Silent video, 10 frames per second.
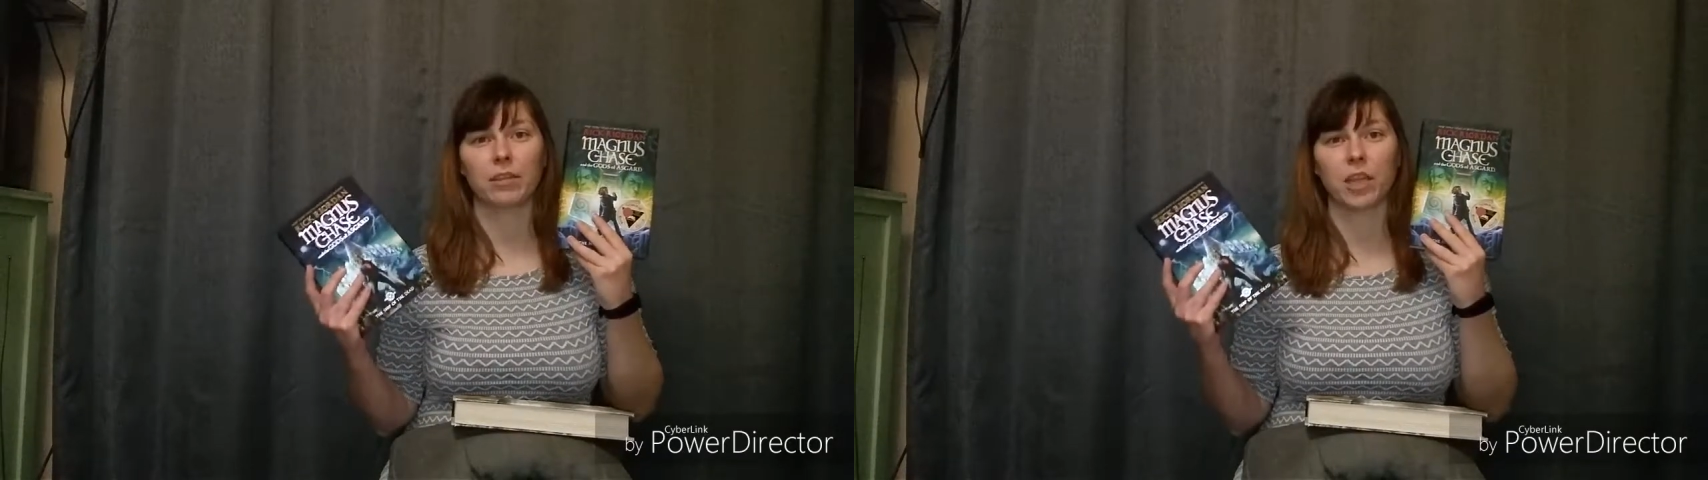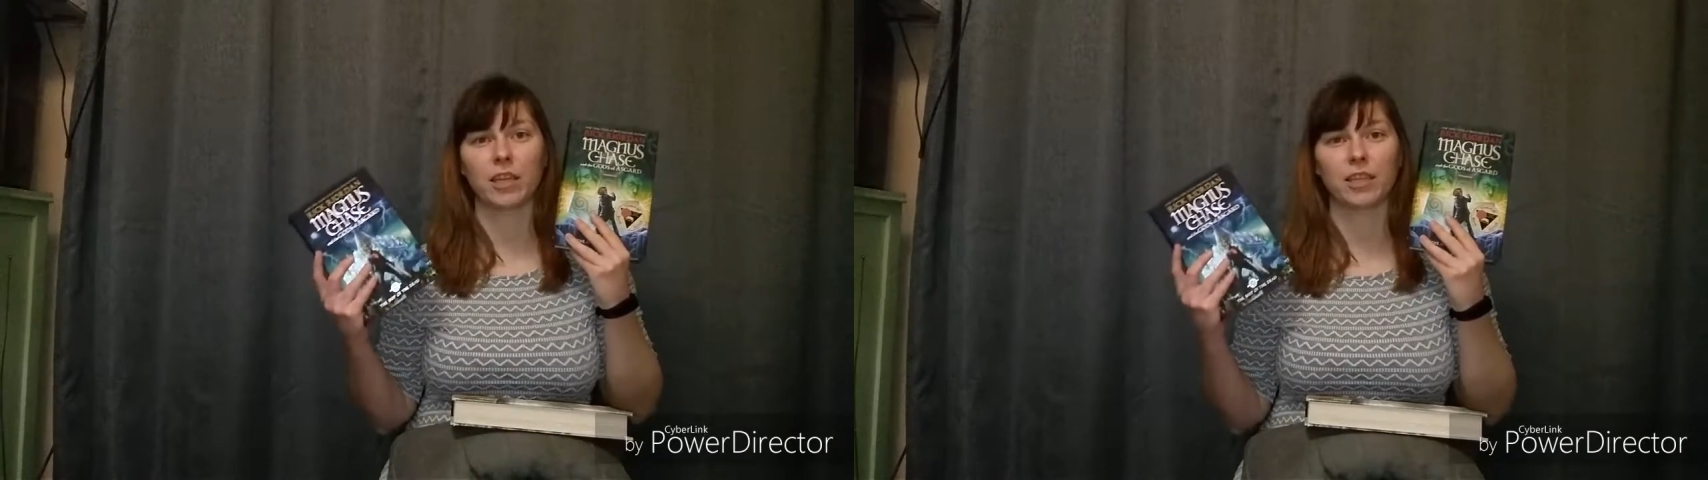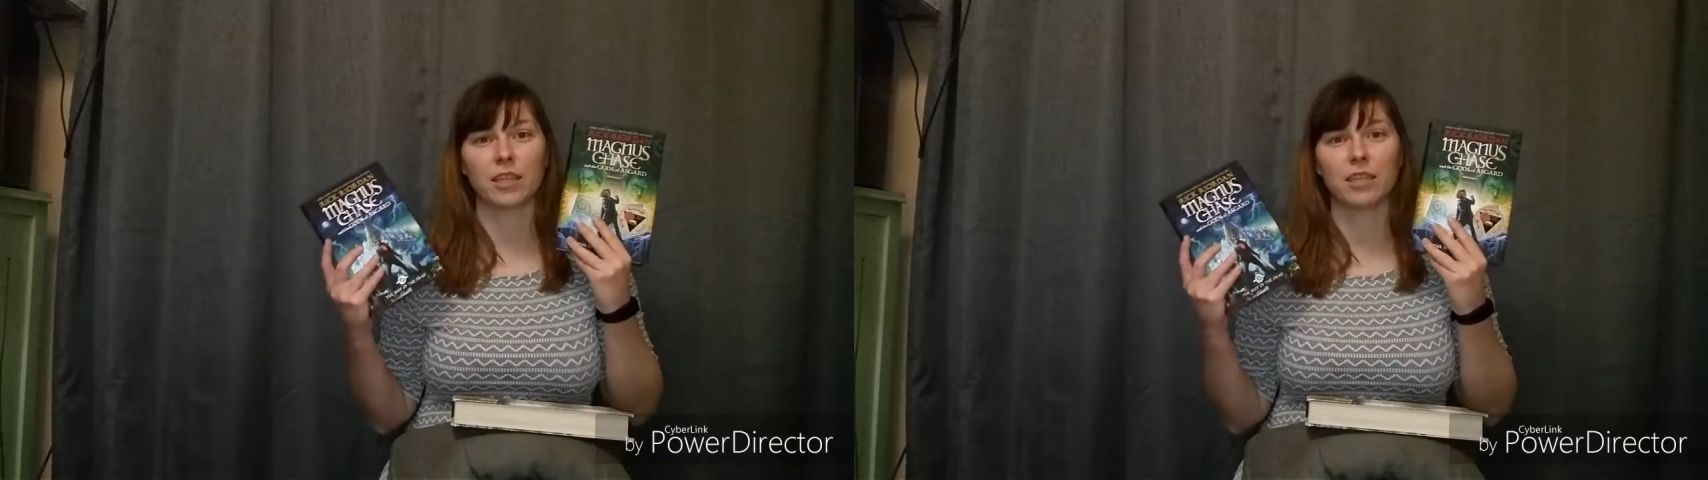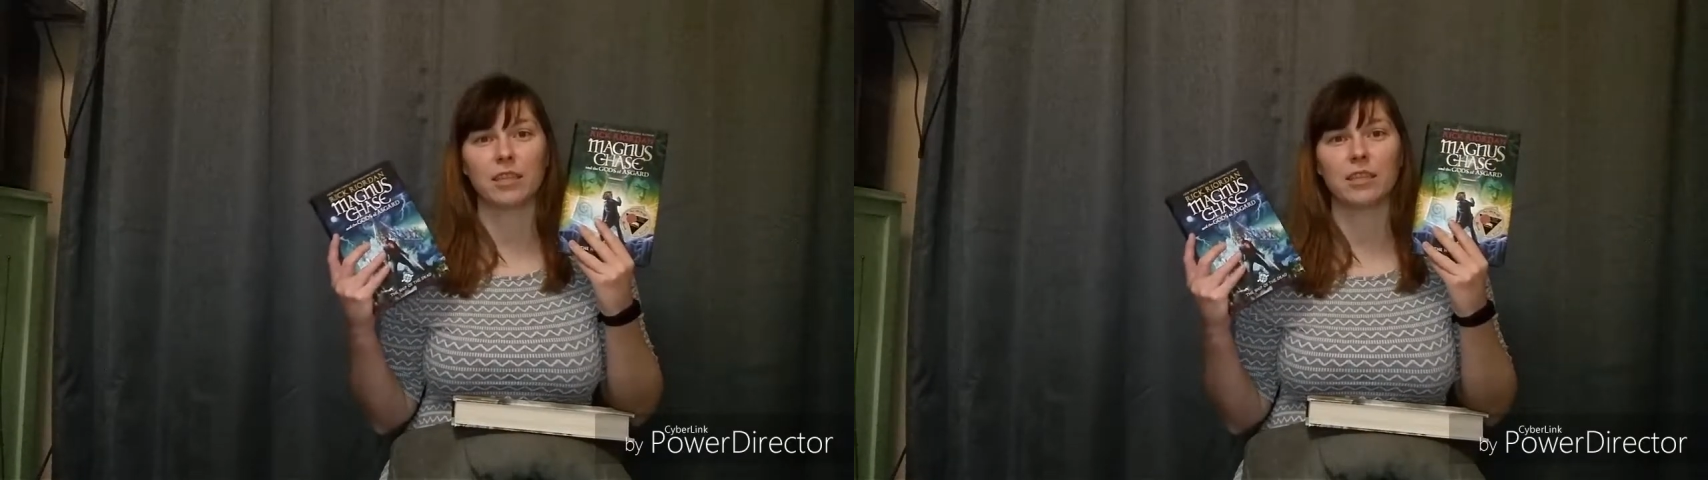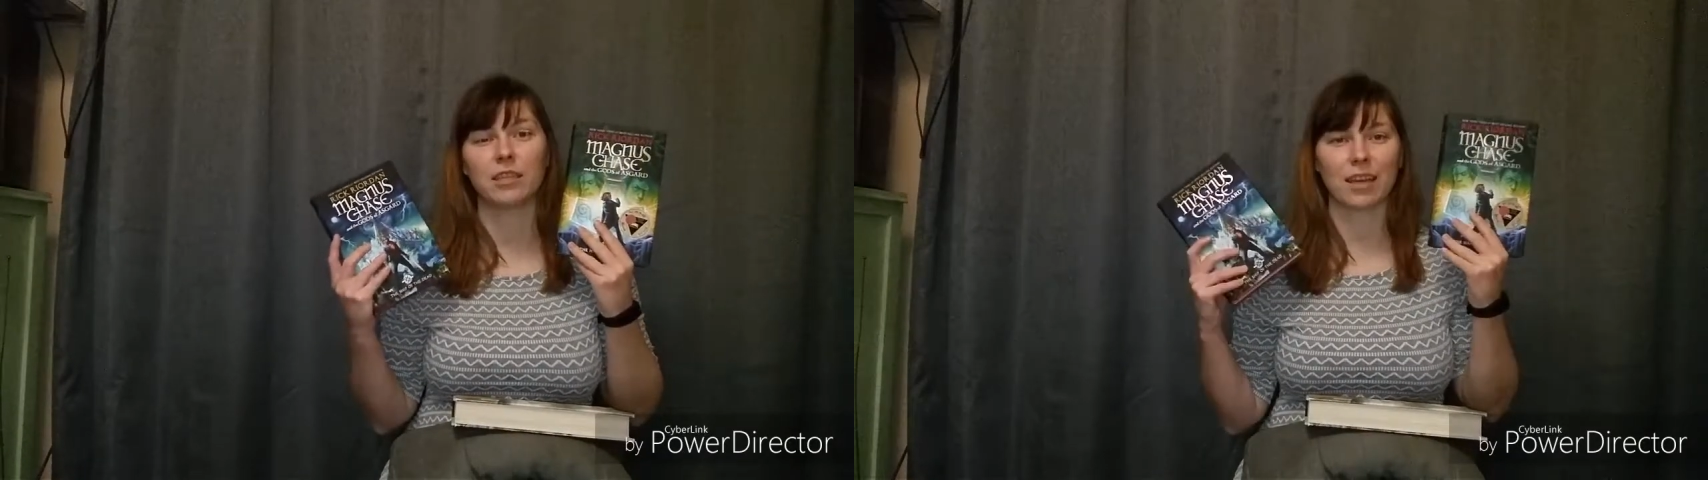
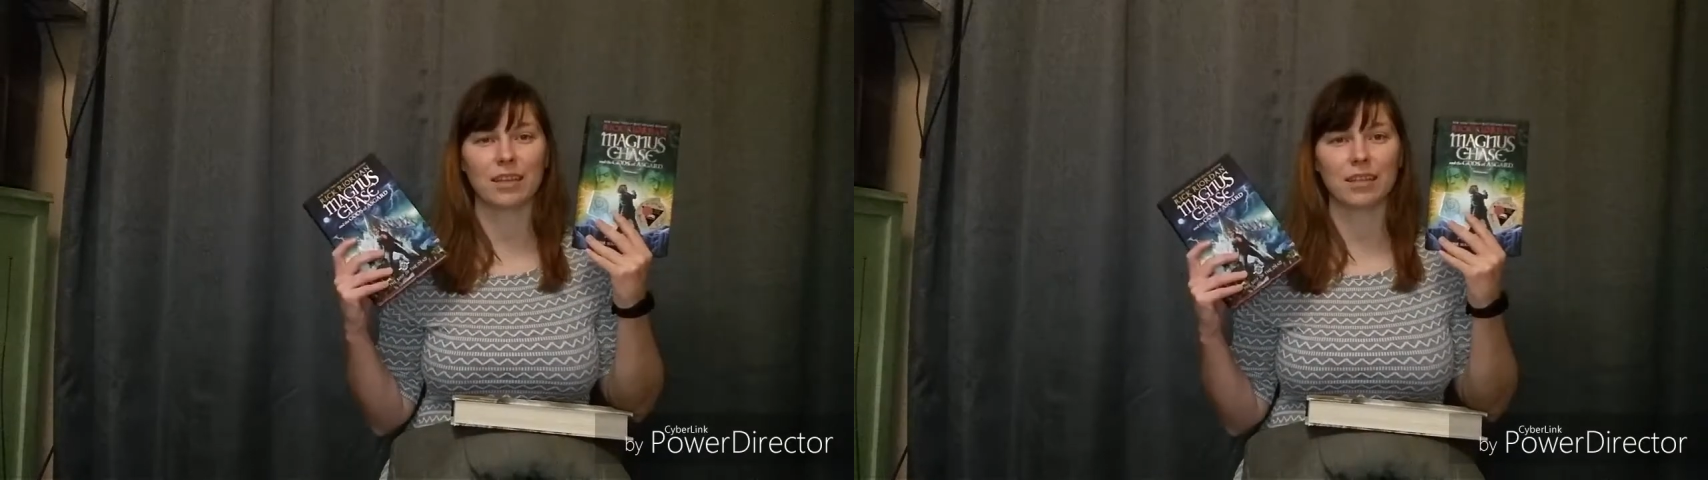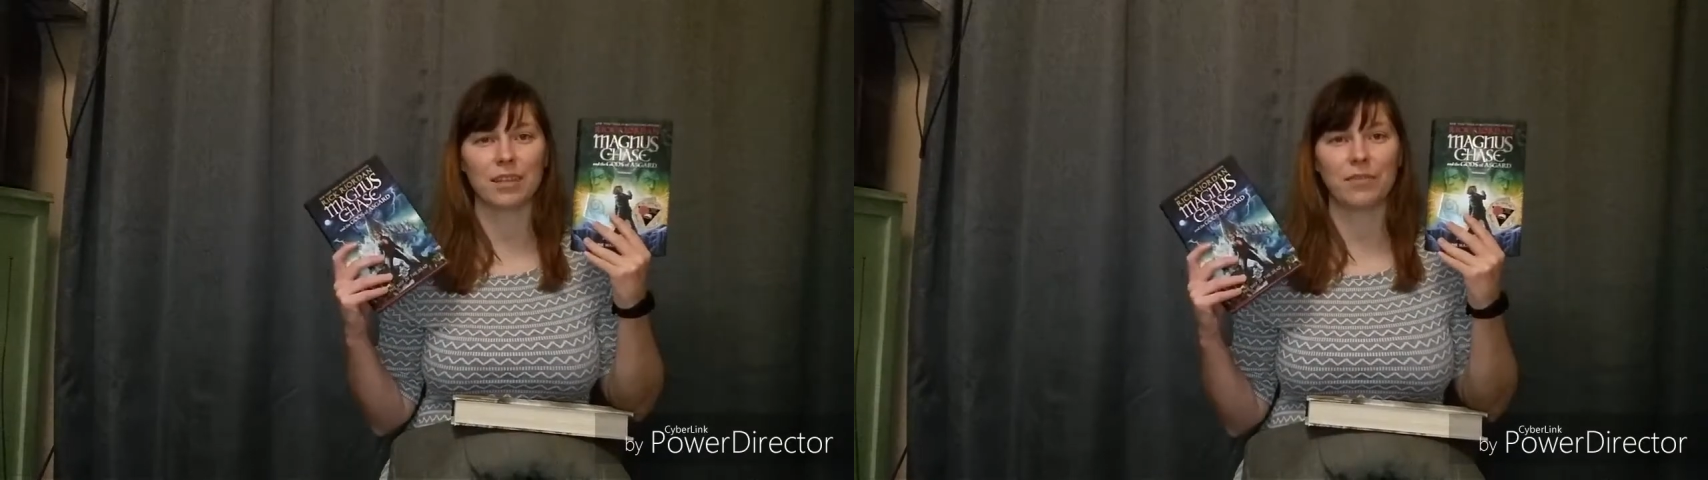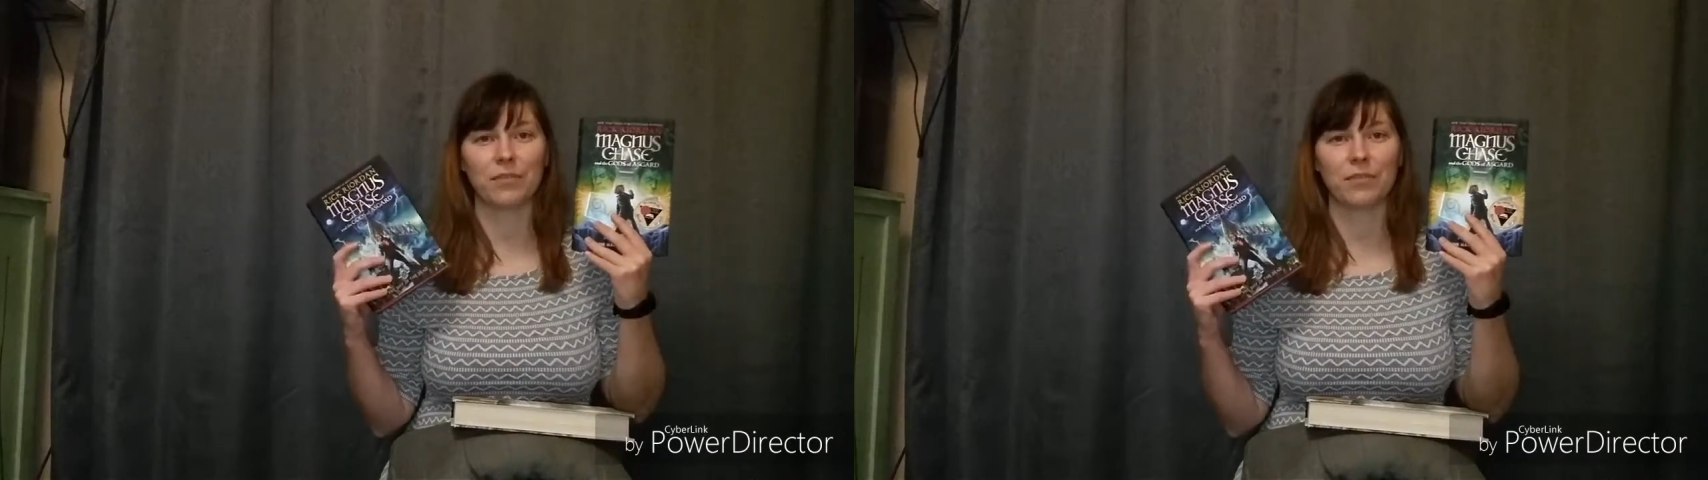Chase's cousin